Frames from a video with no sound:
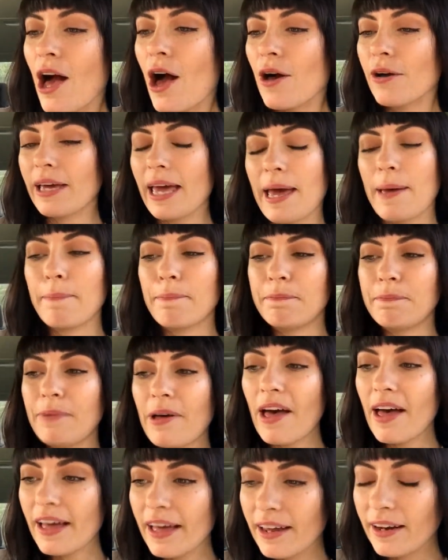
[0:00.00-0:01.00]
Okay,
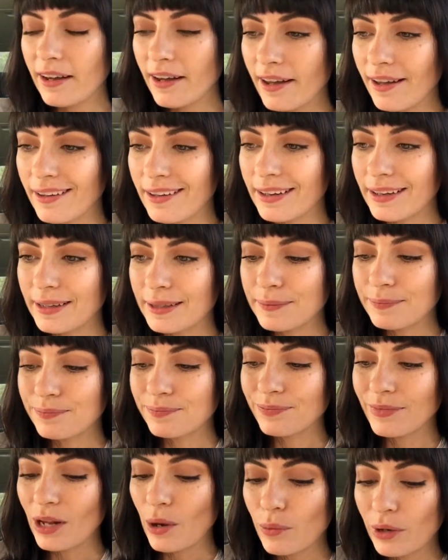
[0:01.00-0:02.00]
but
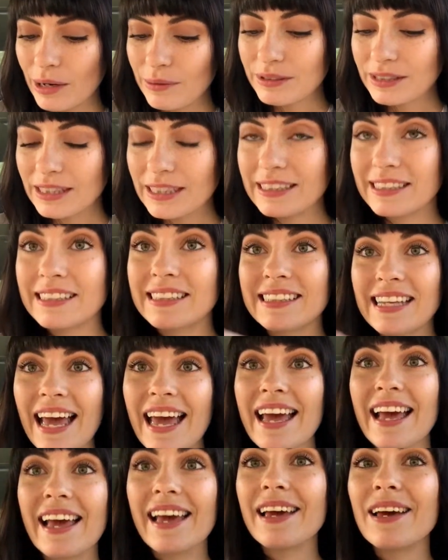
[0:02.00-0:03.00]
what I was gonna
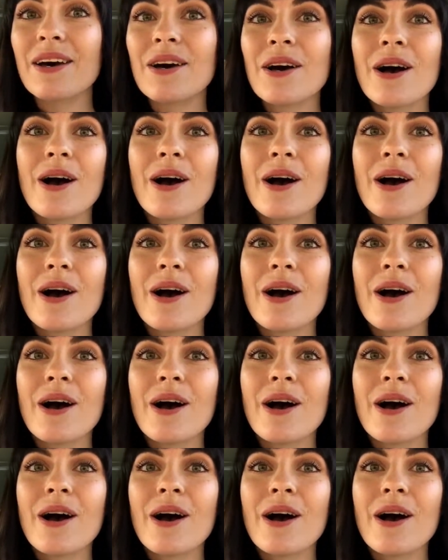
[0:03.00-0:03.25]
say